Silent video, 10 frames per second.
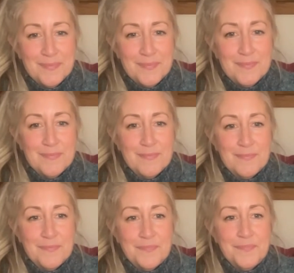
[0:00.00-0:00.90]

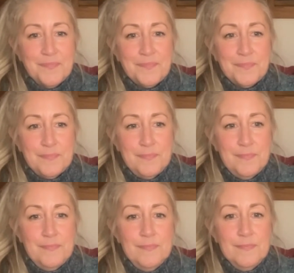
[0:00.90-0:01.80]

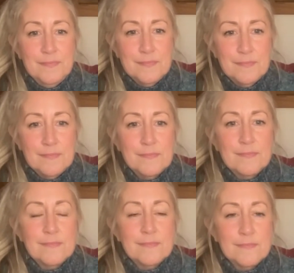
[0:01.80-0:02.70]

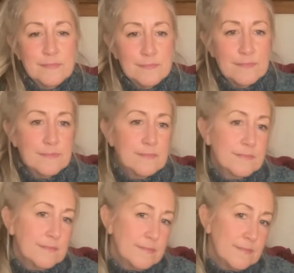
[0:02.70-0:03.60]

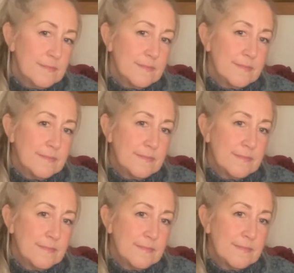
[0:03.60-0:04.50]

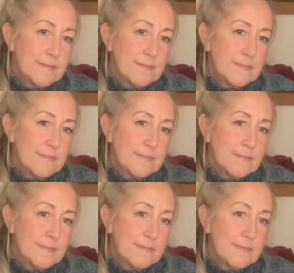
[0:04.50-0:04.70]
The person shown says nothing.